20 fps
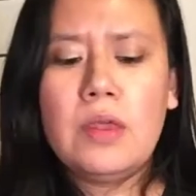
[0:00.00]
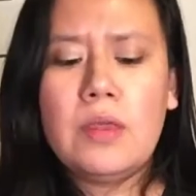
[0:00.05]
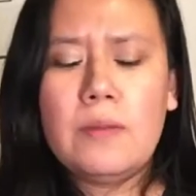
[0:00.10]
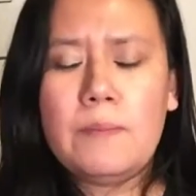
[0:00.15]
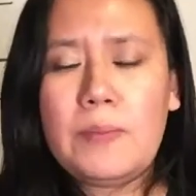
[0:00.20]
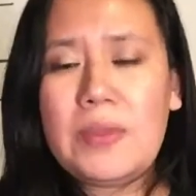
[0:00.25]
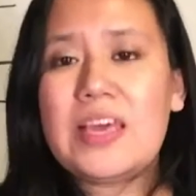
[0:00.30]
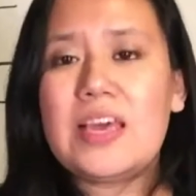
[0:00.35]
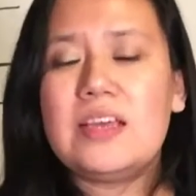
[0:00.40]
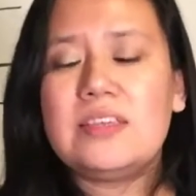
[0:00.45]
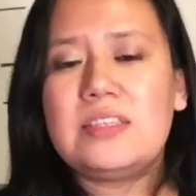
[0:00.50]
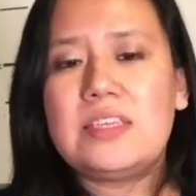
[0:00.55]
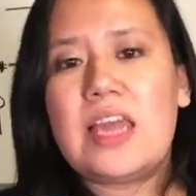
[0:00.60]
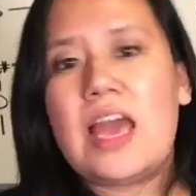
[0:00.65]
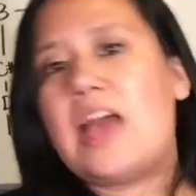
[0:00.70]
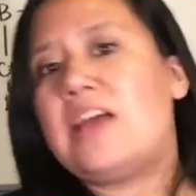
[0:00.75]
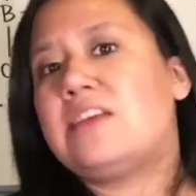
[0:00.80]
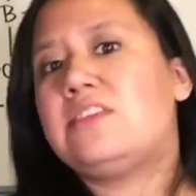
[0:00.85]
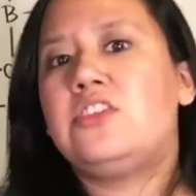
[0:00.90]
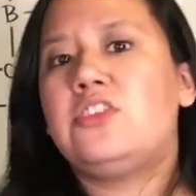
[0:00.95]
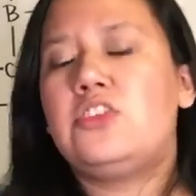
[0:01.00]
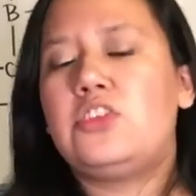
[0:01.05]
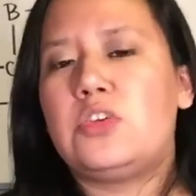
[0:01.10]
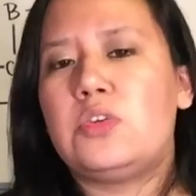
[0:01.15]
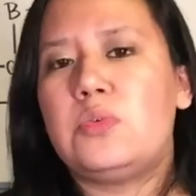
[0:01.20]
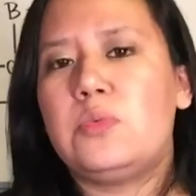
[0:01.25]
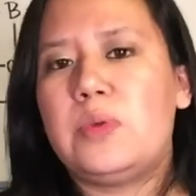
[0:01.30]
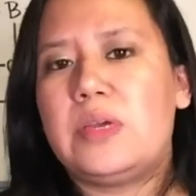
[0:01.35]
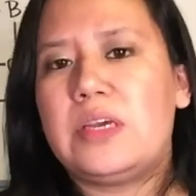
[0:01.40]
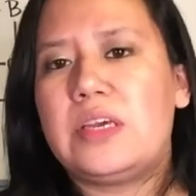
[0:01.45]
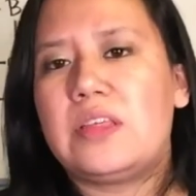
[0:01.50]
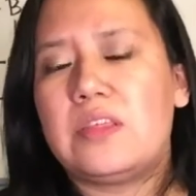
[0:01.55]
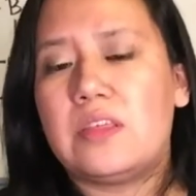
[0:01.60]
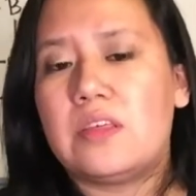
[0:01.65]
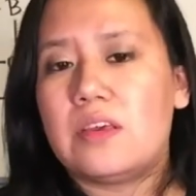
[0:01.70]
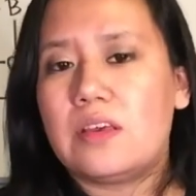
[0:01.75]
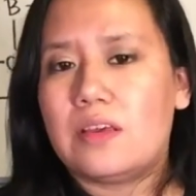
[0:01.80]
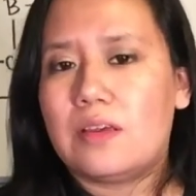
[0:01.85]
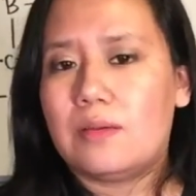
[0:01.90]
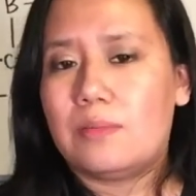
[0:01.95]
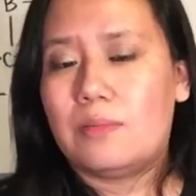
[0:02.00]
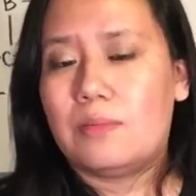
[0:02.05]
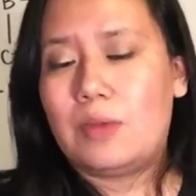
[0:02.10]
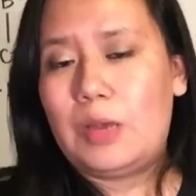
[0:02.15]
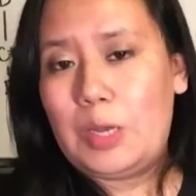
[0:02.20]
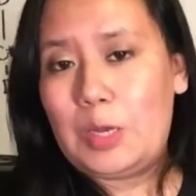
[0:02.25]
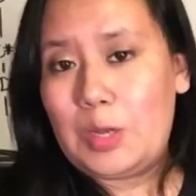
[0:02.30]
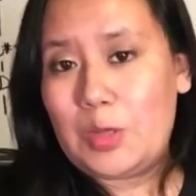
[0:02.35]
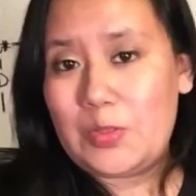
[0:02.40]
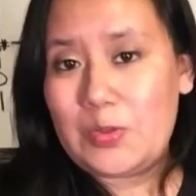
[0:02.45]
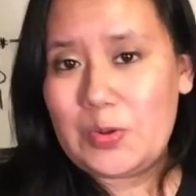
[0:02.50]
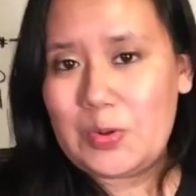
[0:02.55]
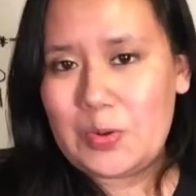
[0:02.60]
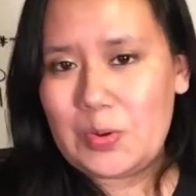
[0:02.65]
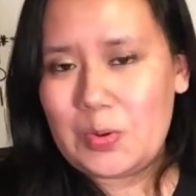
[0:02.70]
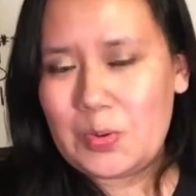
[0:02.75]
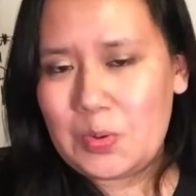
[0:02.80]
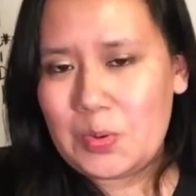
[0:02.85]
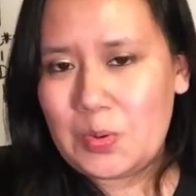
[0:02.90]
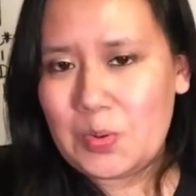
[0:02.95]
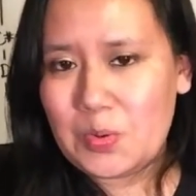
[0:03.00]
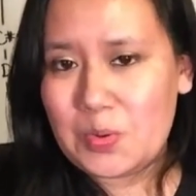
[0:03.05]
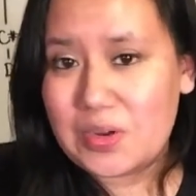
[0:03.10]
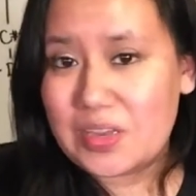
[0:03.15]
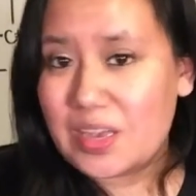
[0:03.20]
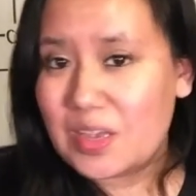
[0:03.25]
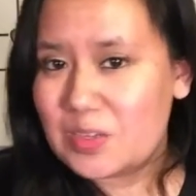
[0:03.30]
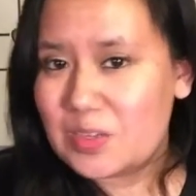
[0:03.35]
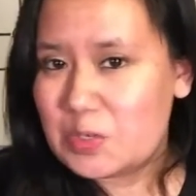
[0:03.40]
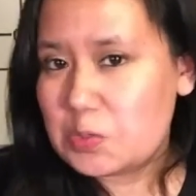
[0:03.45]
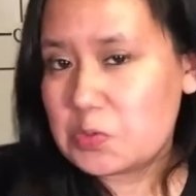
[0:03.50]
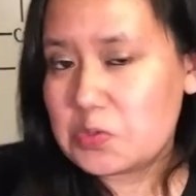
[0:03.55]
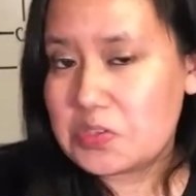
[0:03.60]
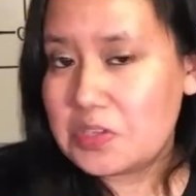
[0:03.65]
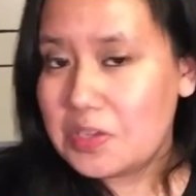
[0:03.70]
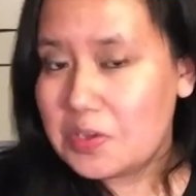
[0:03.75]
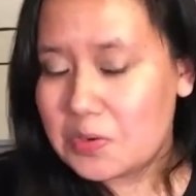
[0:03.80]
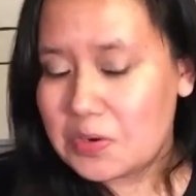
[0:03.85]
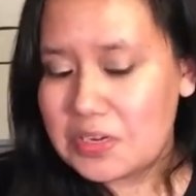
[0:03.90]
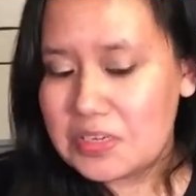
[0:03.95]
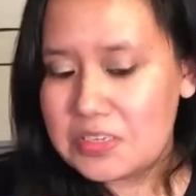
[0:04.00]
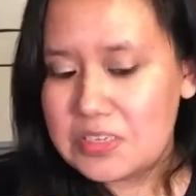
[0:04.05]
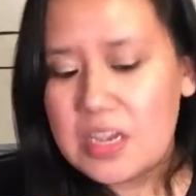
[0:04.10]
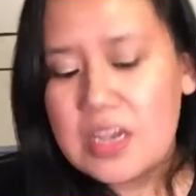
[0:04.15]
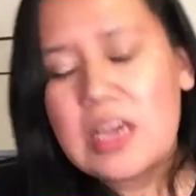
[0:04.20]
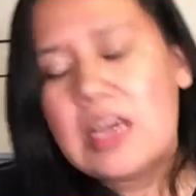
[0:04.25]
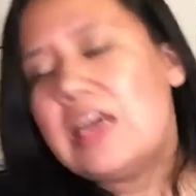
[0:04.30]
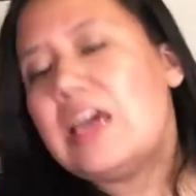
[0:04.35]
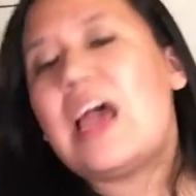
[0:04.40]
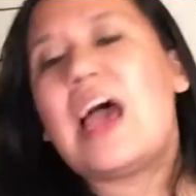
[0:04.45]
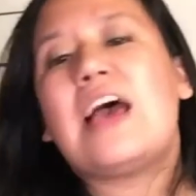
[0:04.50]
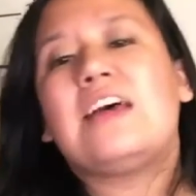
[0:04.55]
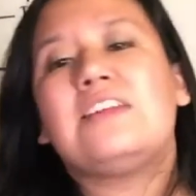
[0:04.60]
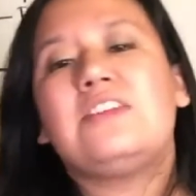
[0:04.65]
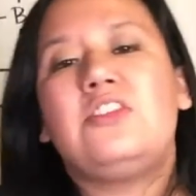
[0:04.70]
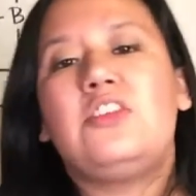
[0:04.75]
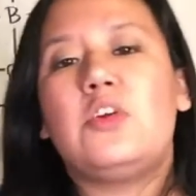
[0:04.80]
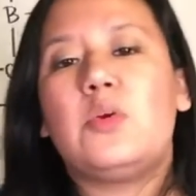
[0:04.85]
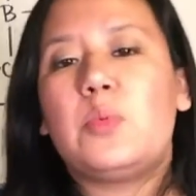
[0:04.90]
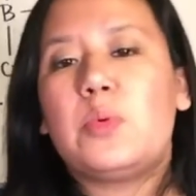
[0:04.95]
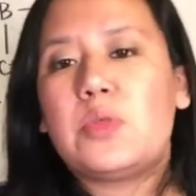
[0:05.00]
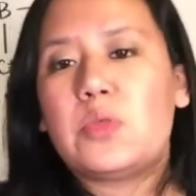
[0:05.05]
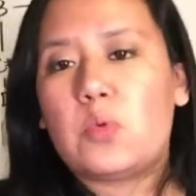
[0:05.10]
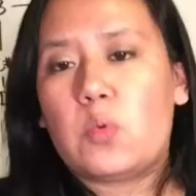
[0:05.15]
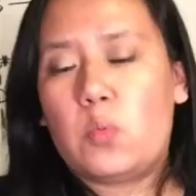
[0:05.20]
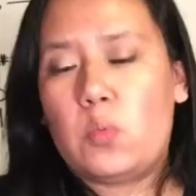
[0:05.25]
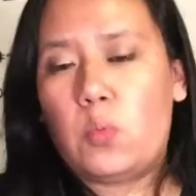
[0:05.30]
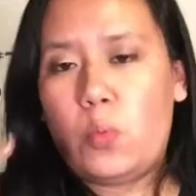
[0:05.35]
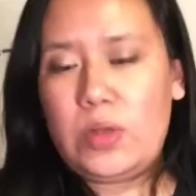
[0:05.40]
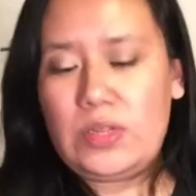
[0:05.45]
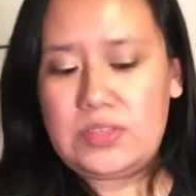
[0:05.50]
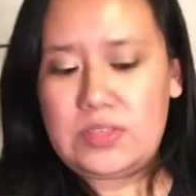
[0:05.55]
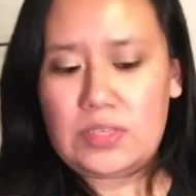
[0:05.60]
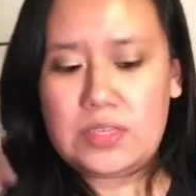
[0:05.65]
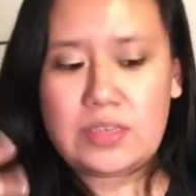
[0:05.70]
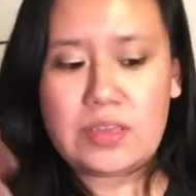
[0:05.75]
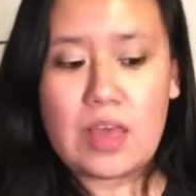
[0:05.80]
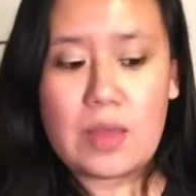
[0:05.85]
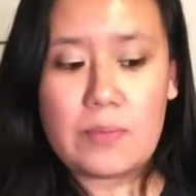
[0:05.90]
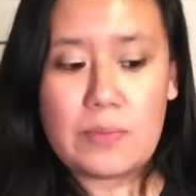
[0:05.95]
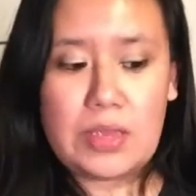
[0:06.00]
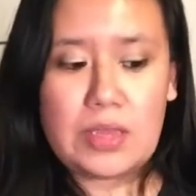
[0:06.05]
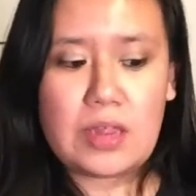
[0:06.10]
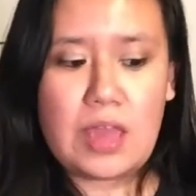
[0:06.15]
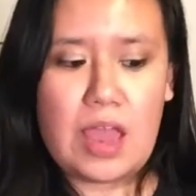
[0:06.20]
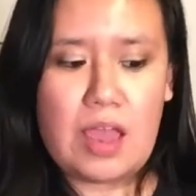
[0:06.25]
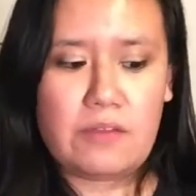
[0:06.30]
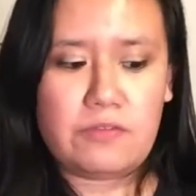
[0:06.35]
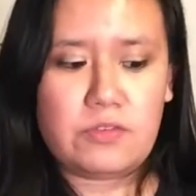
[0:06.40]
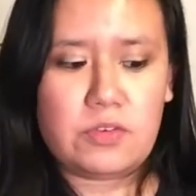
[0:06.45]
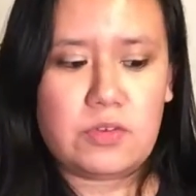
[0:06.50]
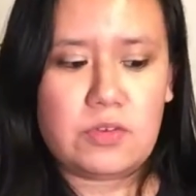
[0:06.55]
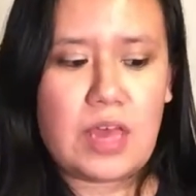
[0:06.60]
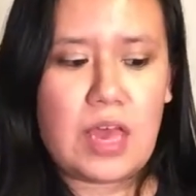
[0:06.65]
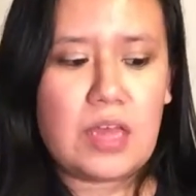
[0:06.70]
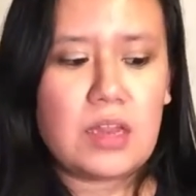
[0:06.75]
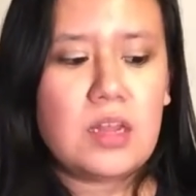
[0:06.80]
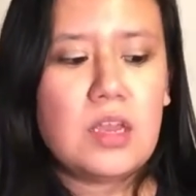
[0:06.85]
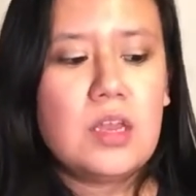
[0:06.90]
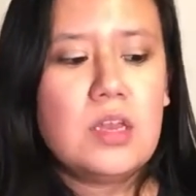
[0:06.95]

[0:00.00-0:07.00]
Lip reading: Because it has to do with another orchestral secret. It has to do with what's coming after that.